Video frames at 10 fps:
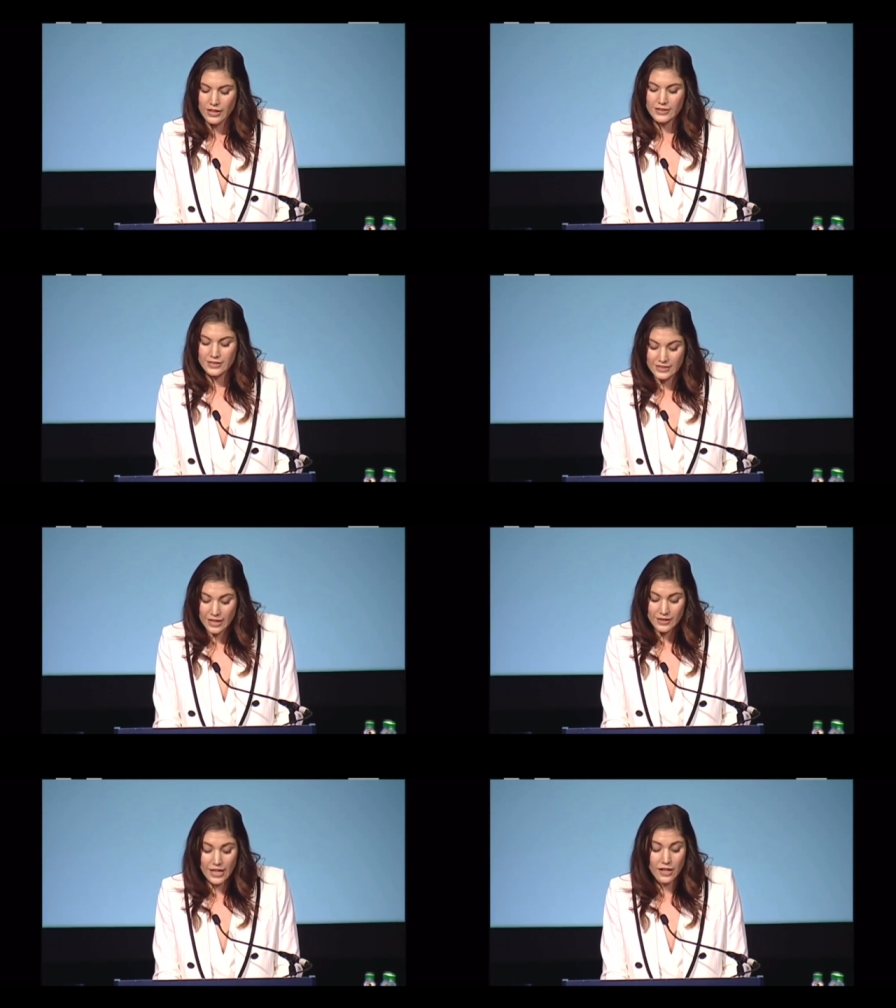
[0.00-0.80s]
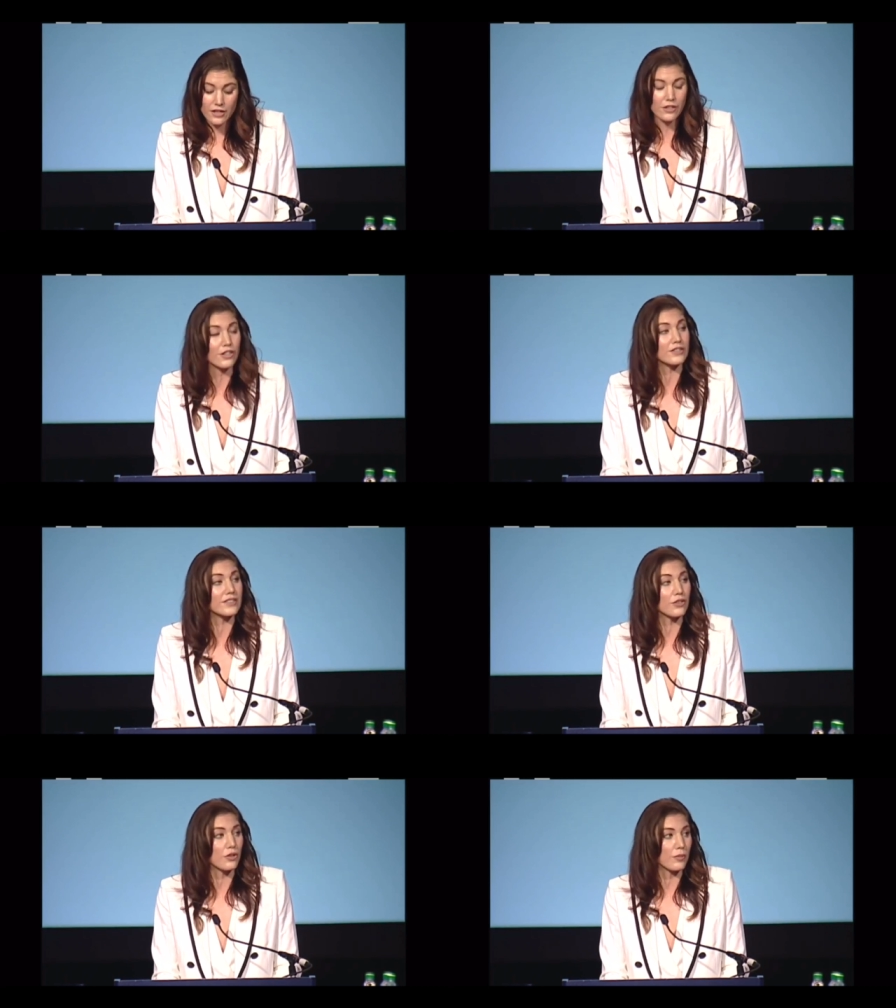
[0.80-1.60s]
Instead, that honor
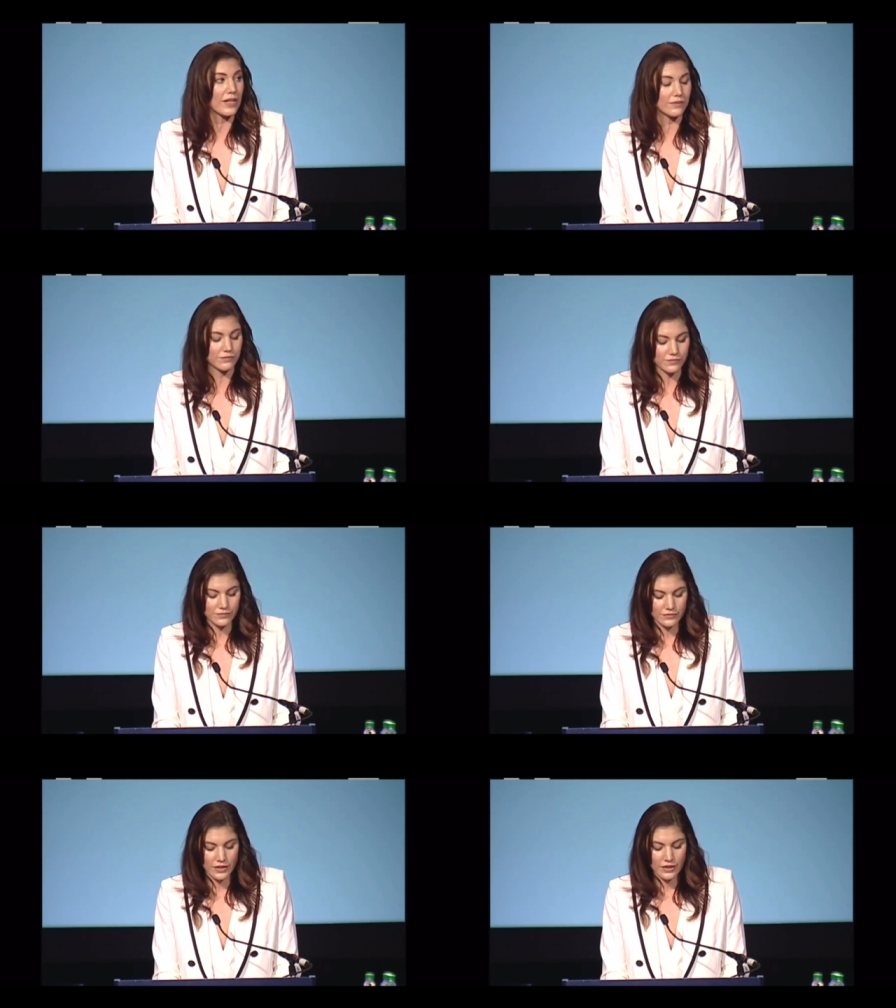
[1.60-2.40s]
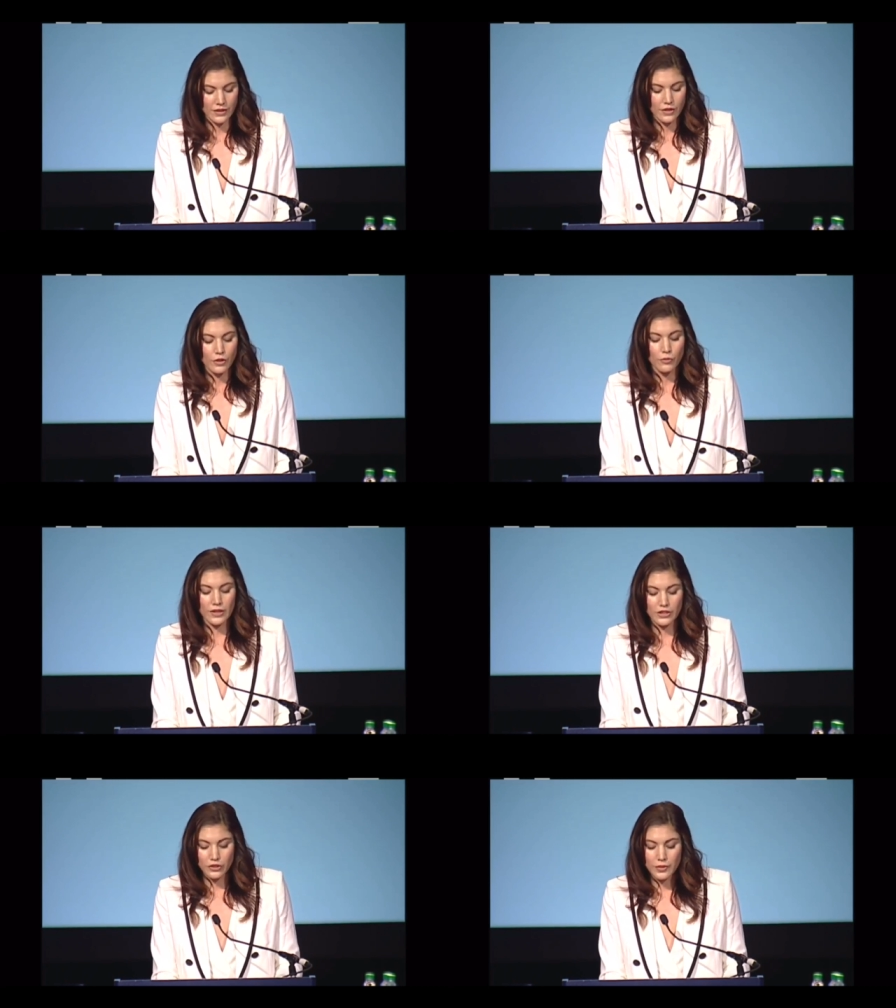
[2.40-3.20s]
goes to Norway,
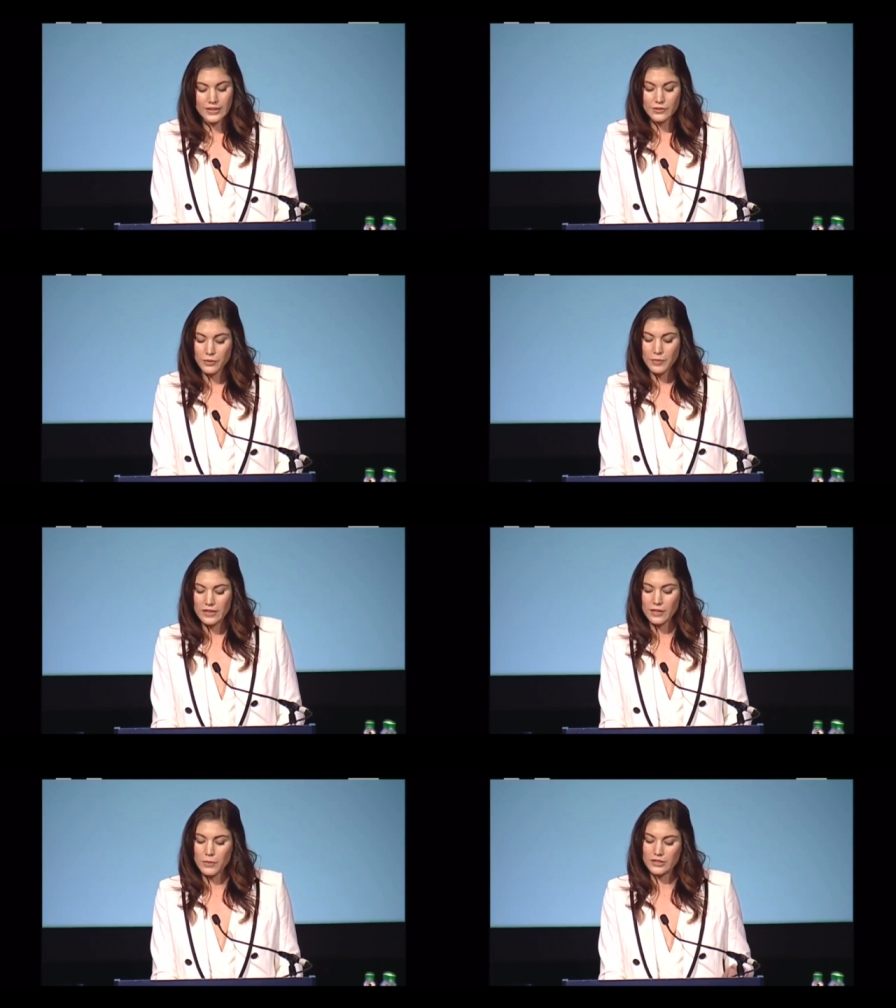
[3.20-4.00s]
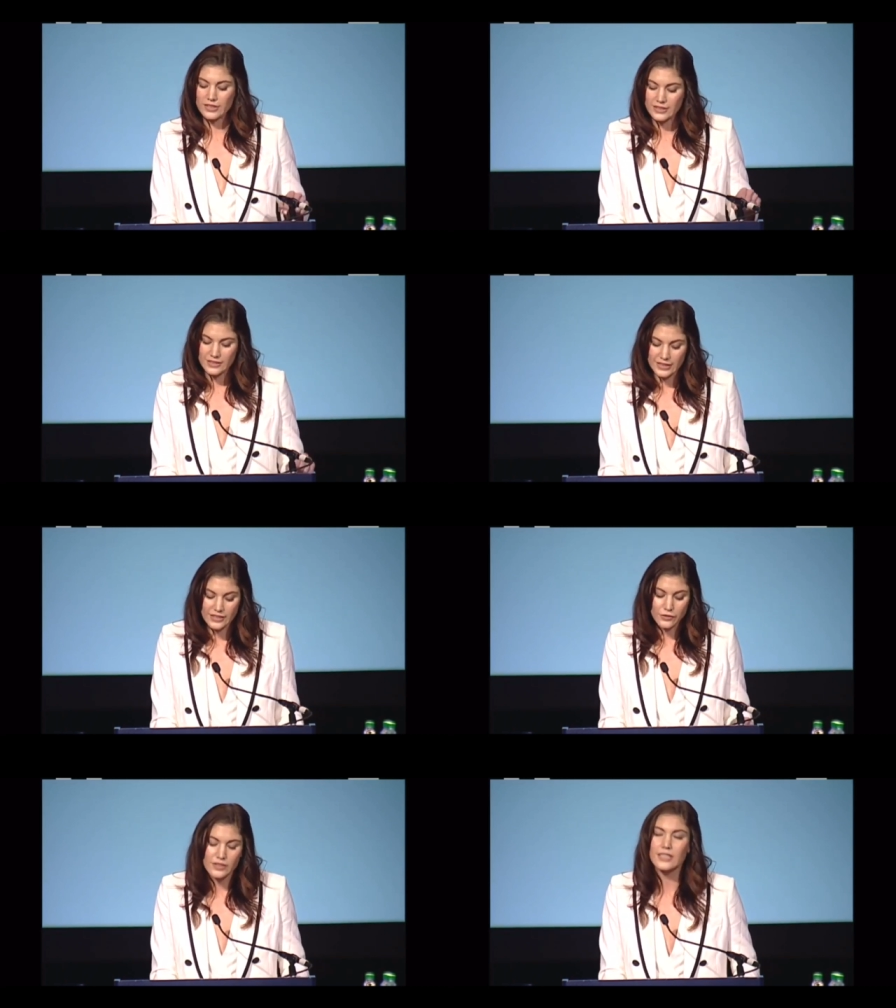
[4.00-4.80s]
while the US women, the most
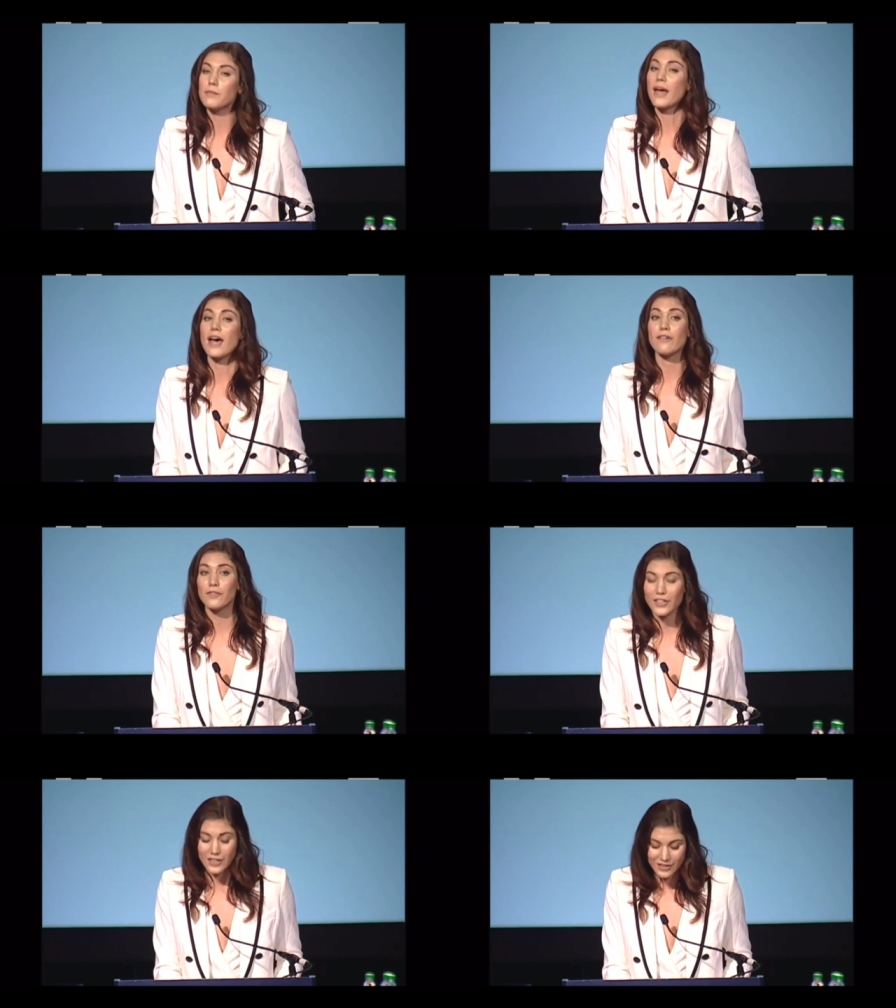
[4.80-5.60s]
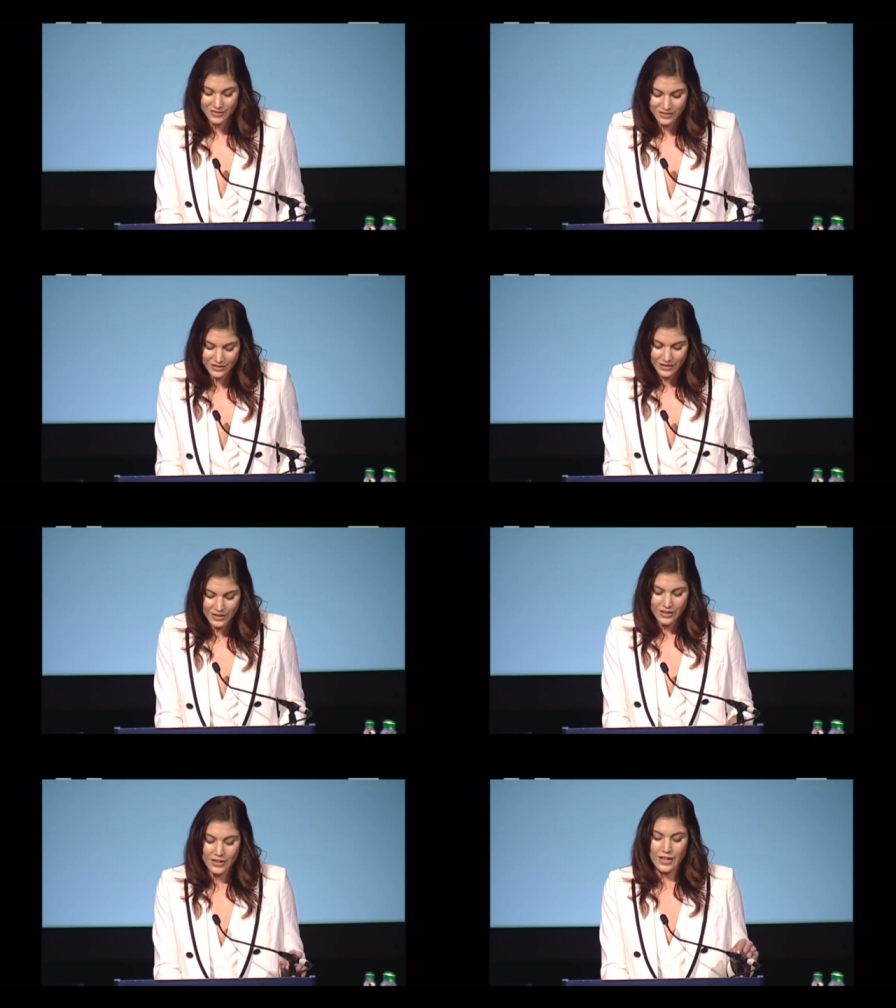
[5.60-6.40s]
successful team ever,
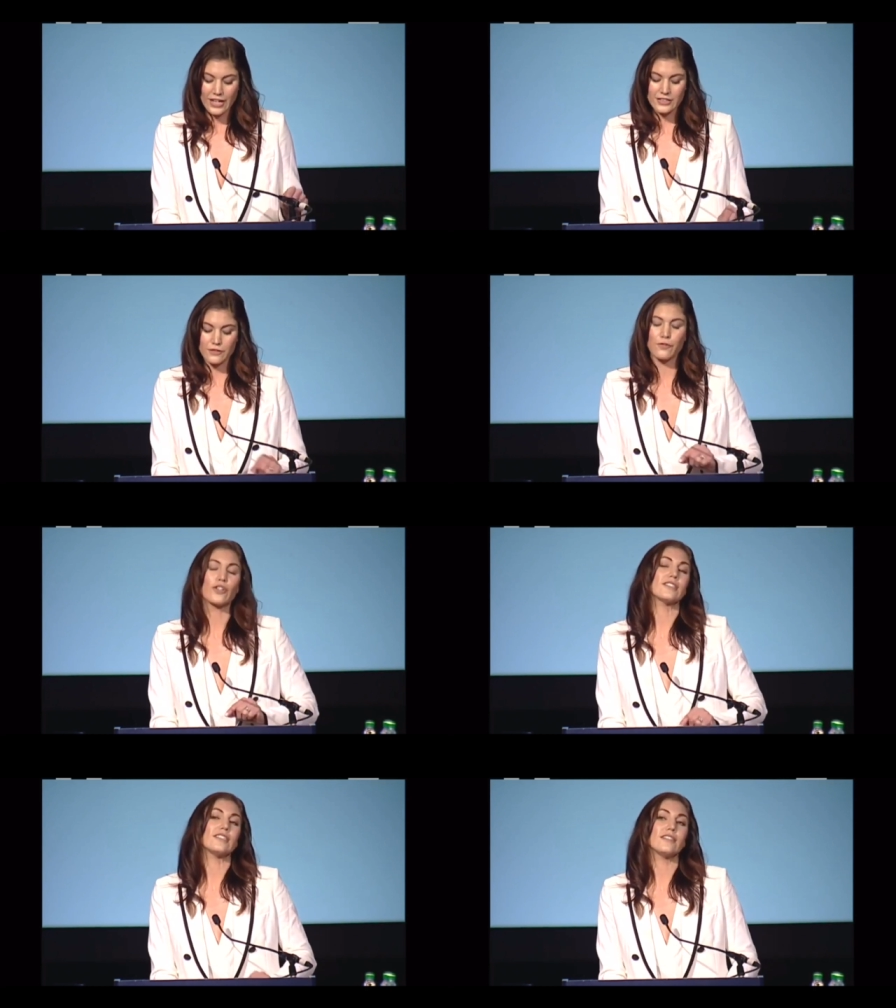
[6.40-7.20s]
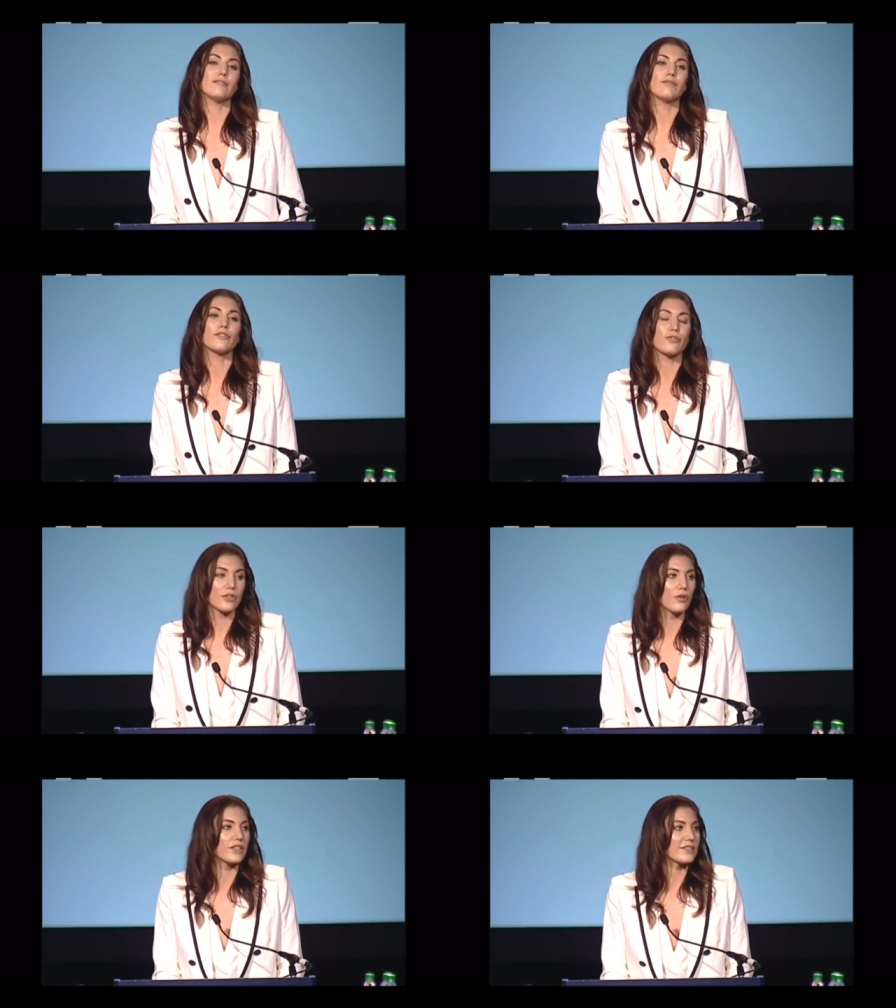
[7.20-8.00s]
has to force it
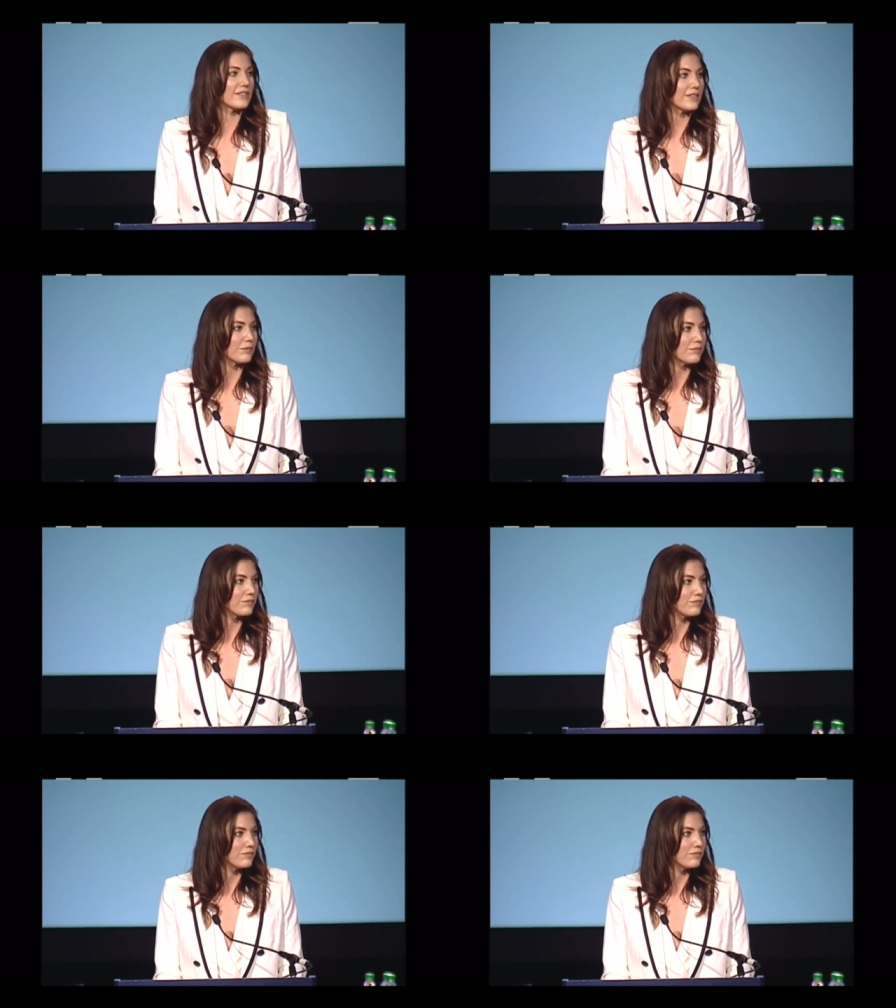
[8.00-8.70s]
through the court system.